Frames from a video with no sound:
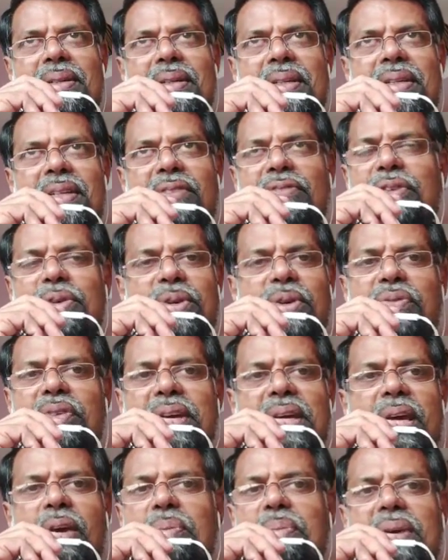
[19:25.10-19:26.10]
If you
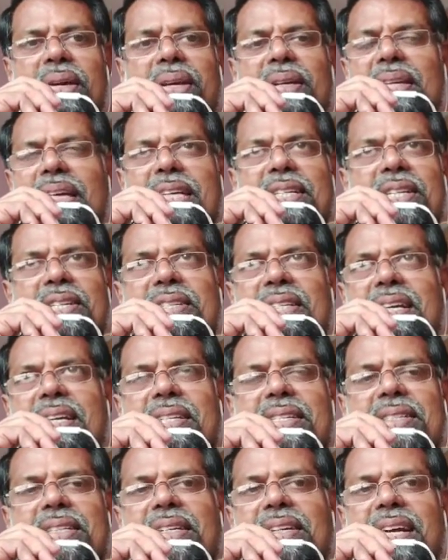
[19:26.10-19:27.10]
give me an exercise
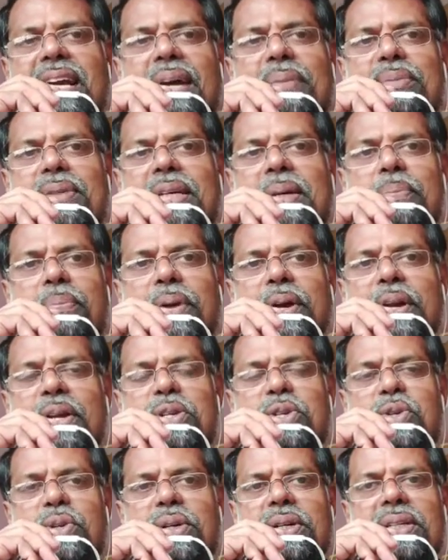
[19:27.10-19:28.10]
in the grammar, I'm pretty
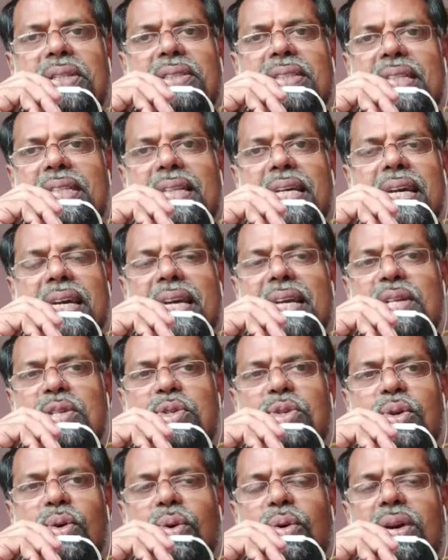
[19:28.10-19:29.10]
sure that I can
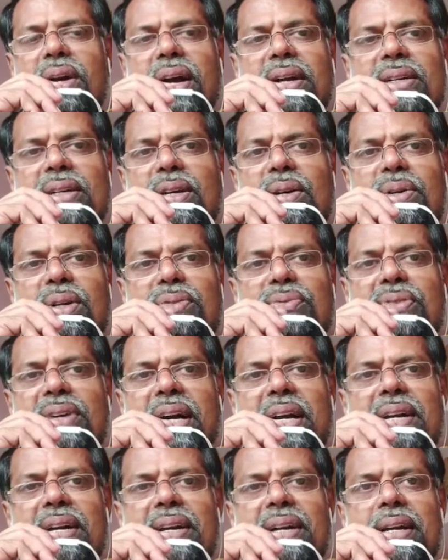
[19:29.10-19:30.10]
score 100 out of
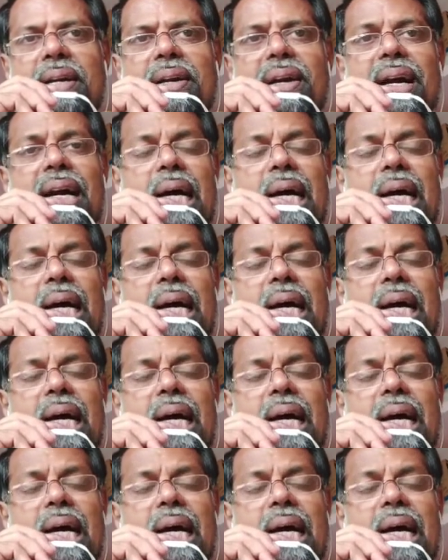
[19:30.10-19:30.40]
100.